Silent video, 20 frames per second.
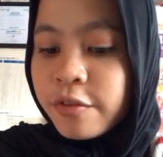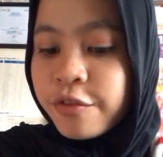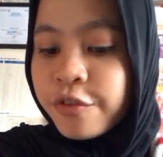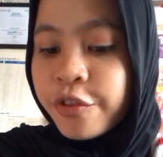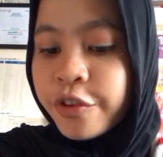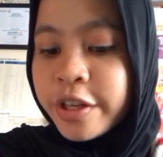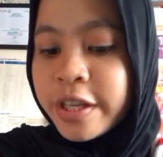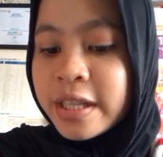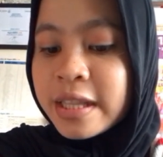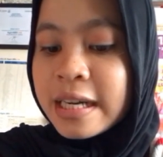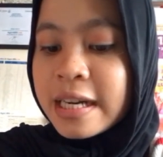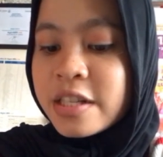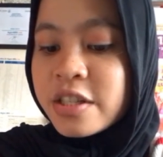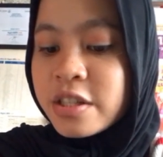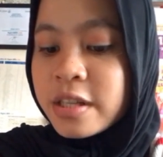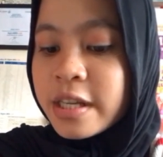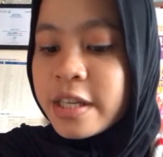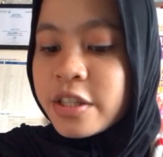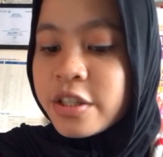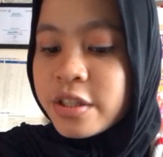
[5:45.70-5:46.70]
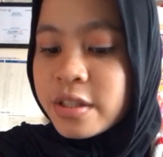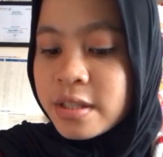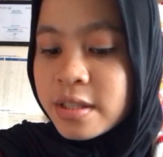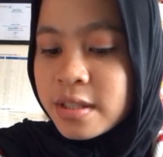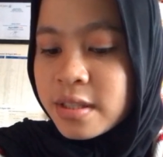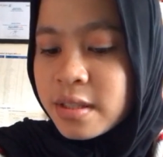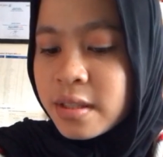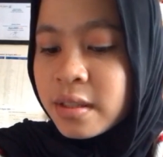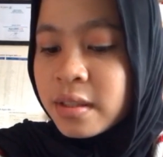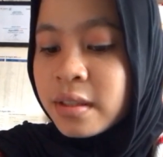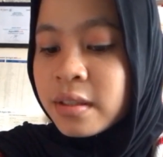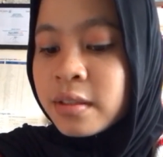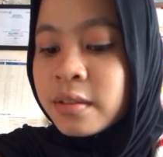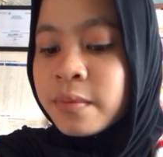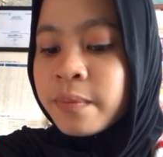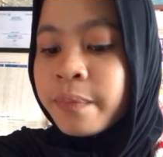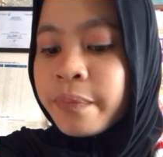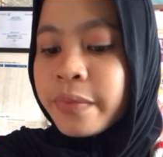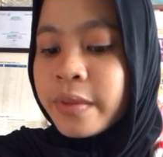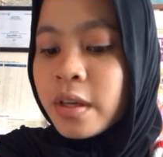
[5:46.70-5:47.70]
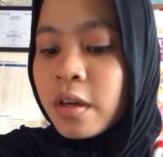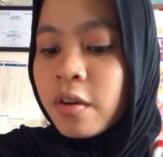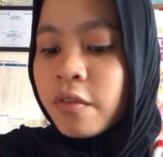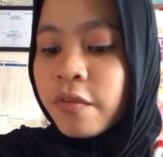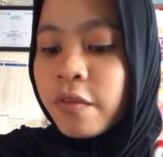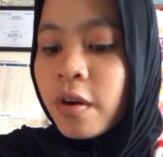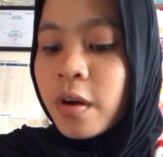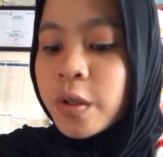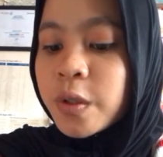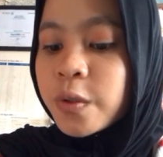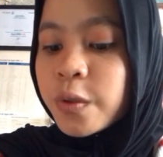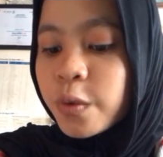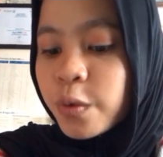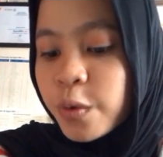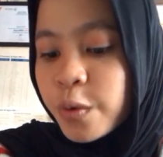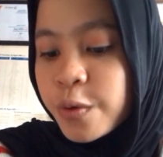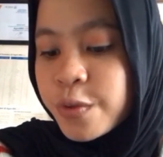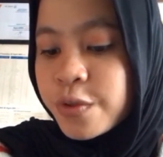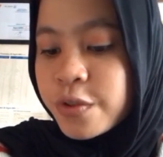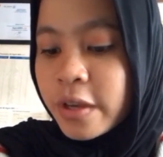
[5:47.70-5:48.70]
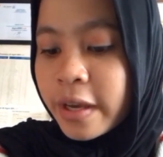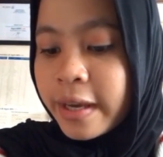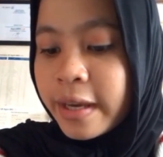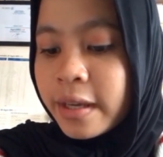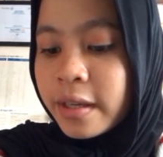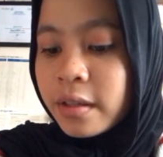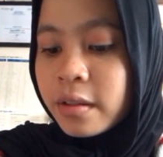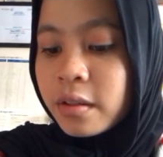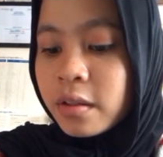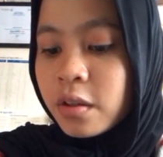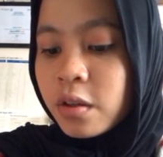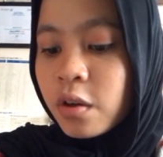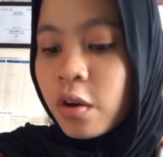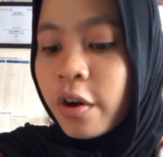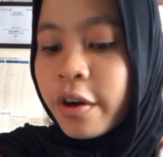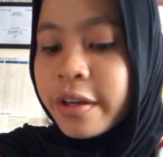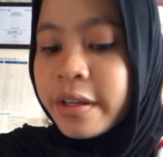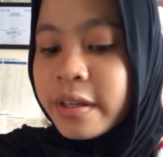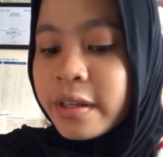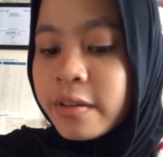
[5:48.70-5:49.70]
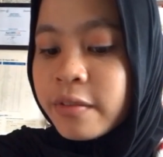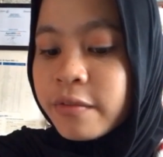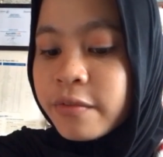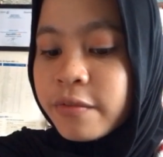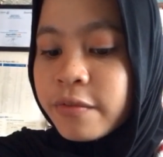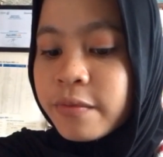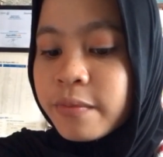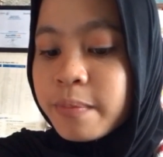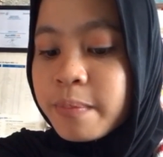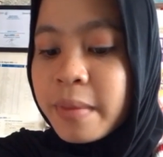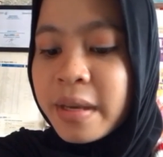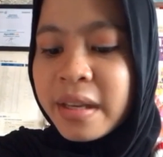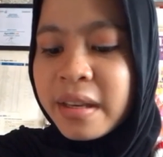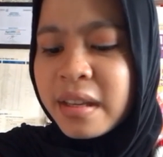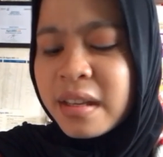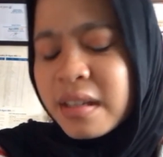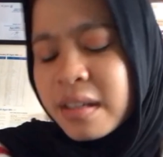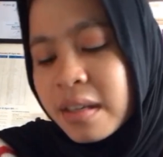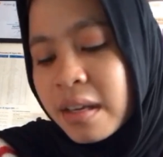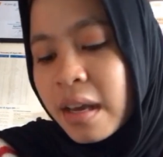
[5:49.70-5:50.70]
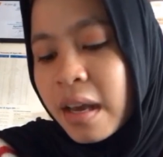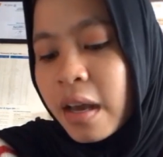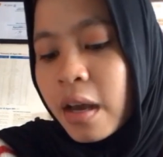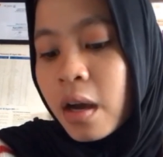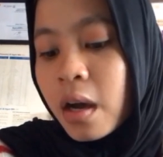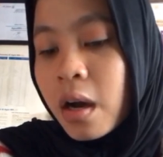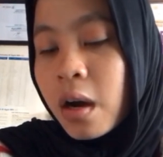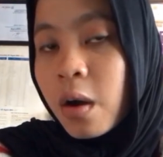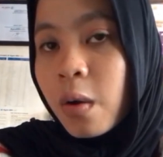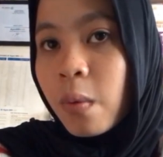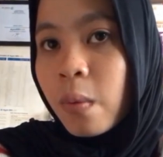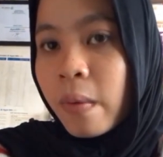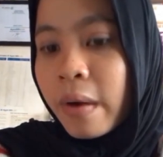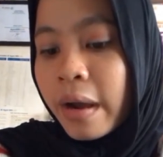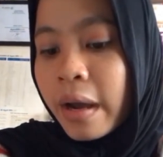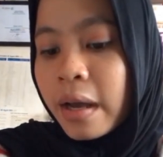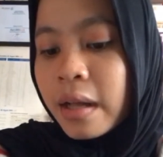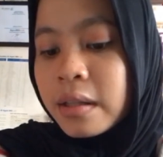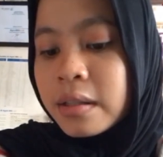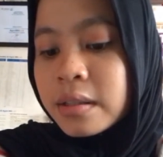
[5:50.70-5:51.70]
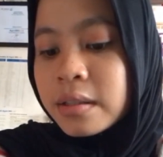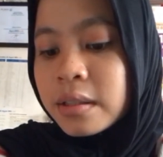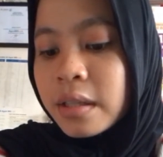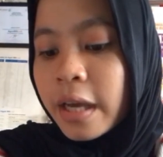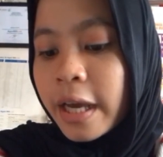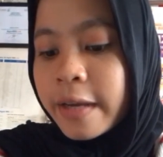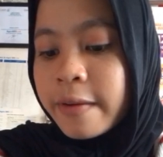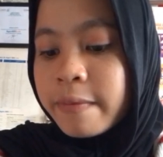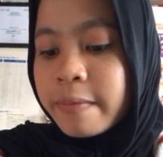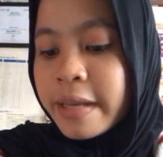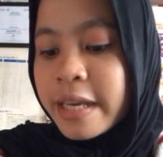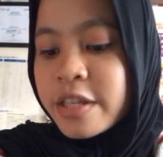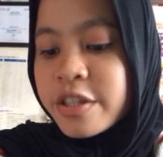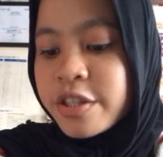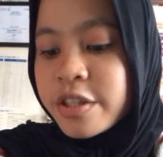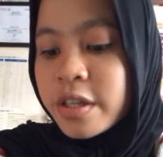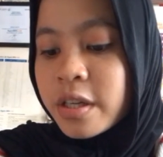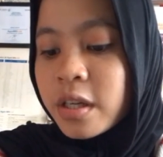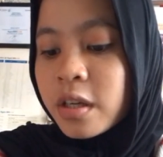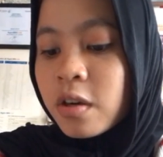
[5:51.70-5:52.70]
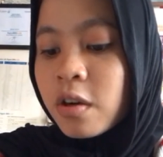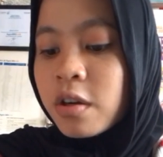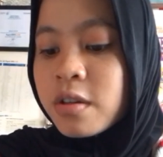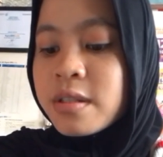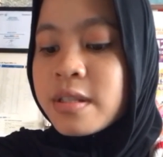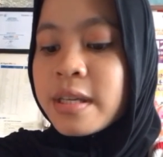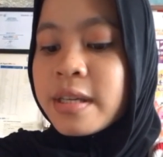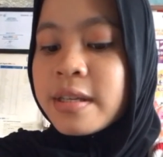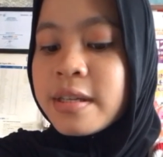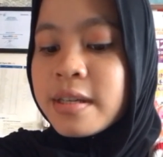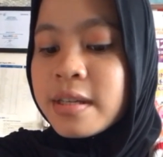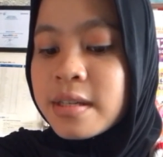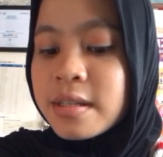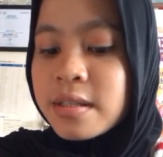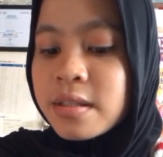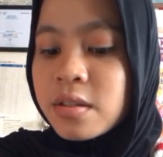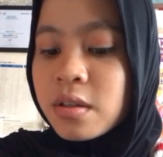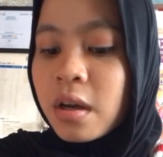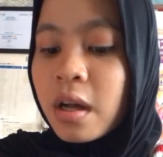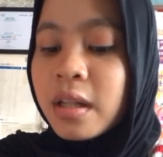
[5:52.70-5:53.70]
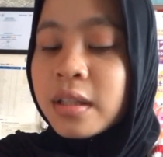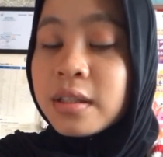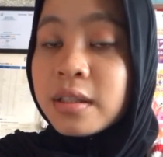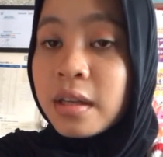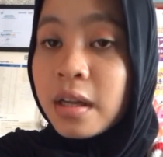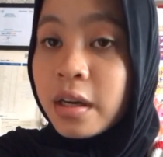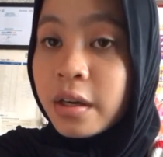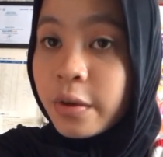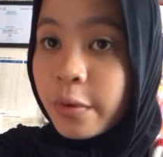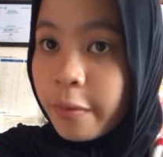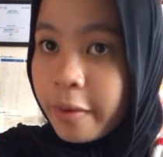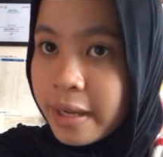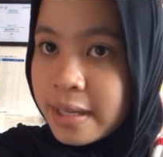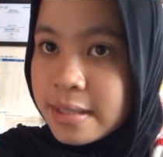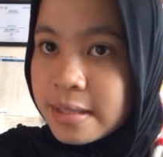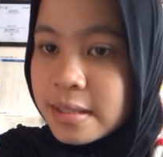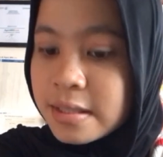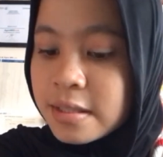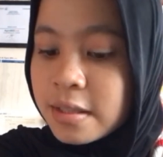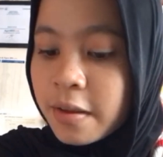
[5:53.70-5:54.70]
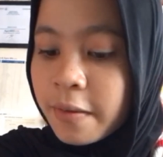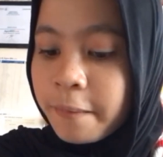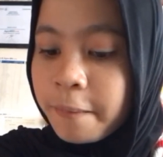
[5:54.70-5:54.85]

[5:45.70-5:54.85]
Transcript: Free translation focus and coin meaning, while adaptation considers cultural nuance.